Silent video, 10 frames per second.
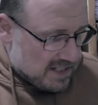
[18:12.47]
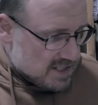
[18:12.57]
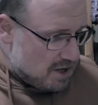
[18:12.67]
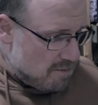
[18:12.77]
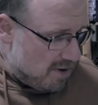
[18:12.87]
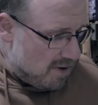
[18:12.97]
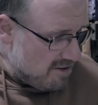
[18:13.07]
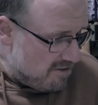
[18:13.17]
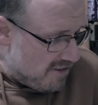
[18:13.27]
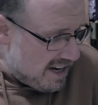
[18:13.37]
so my
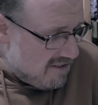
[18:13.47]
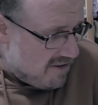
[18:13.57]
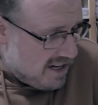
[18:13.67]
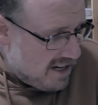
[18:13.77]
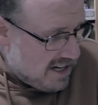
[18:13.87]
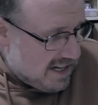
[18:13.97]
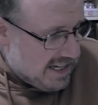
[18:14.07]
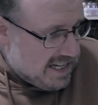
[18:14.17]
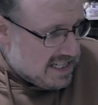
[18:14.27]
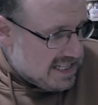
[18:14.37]
favour
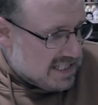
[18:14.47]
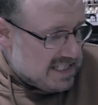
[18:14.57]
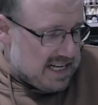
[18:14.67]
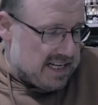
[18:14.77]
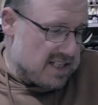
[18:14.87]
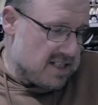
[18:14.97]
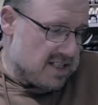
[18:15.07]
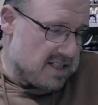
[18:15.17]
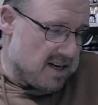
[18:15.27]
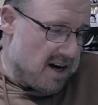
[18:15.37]
is
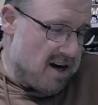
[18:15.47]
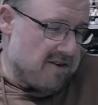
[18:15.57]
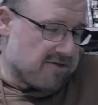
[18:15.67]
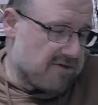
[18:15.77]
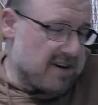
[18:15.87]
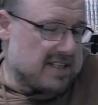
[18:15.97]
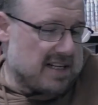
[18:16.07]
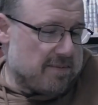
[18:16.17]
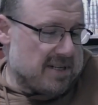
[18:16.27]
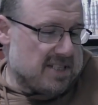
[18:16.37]
six, half rounded
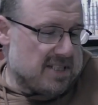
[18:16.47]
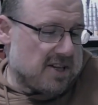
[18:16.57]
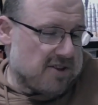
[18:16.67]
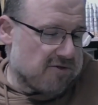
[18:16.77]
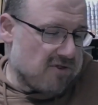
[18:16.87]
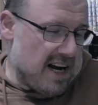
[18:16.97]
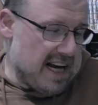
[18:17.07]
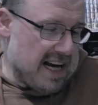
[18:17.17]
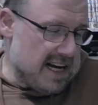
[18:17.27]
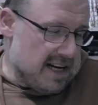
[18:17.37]
up is
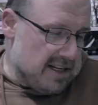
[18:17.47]
three.